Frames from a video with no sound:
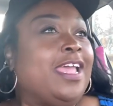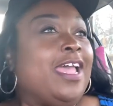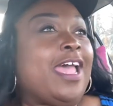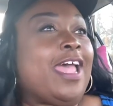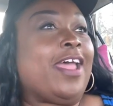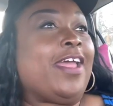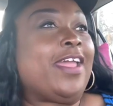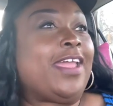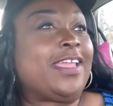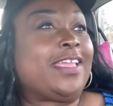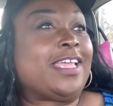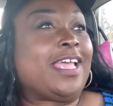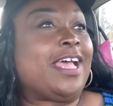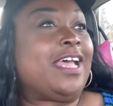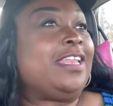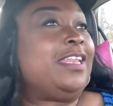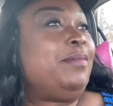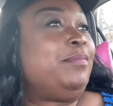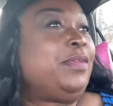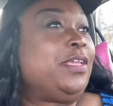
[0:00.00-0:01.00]
All right,
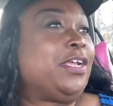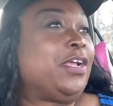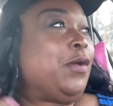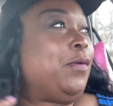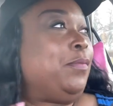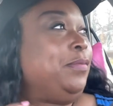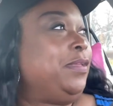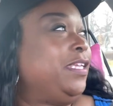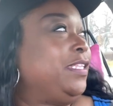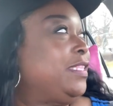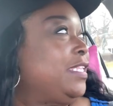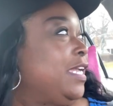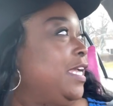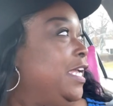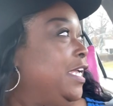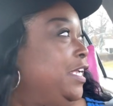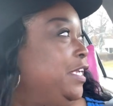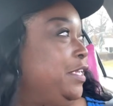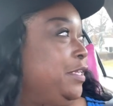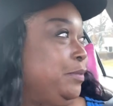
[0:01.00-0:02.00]
y'all, let me go meet the
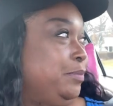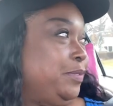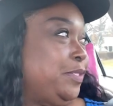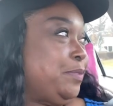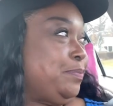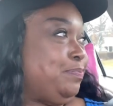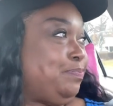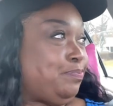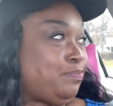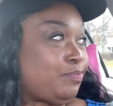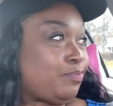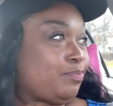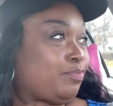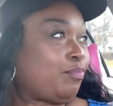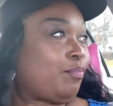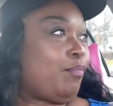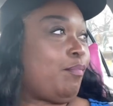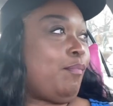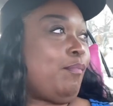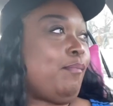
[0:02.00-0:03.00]
hubs.
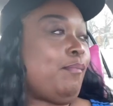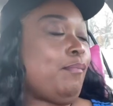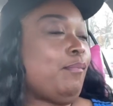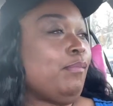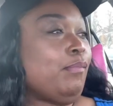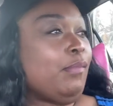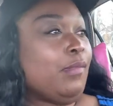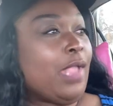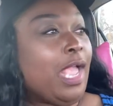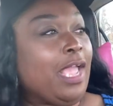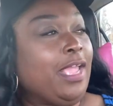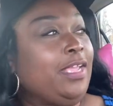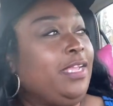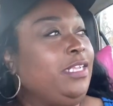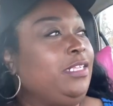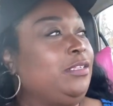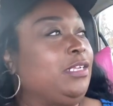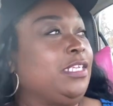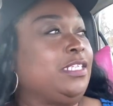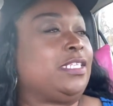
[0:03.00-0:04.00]
And
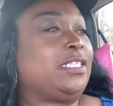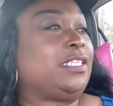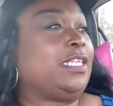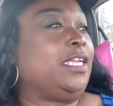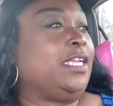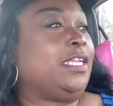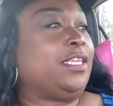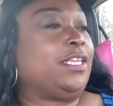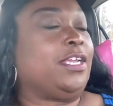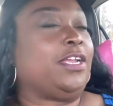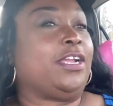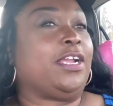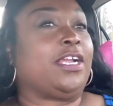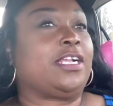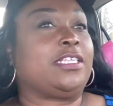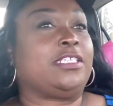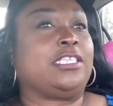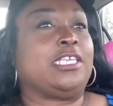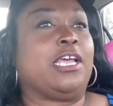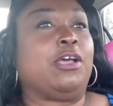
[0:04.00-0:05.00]
he just sitting there, I
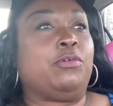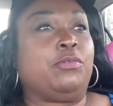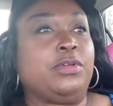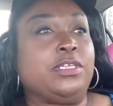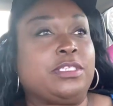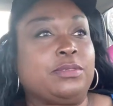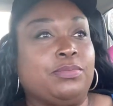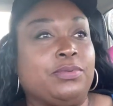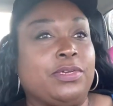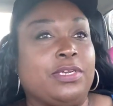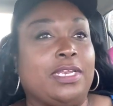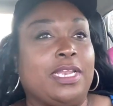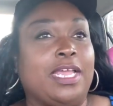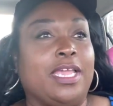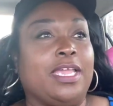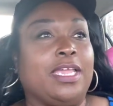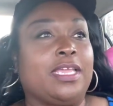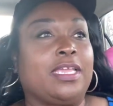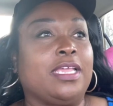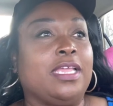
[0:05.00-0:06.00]
could tell whispering
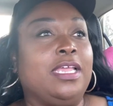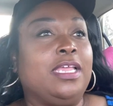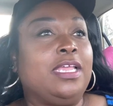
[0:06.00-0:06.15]
like,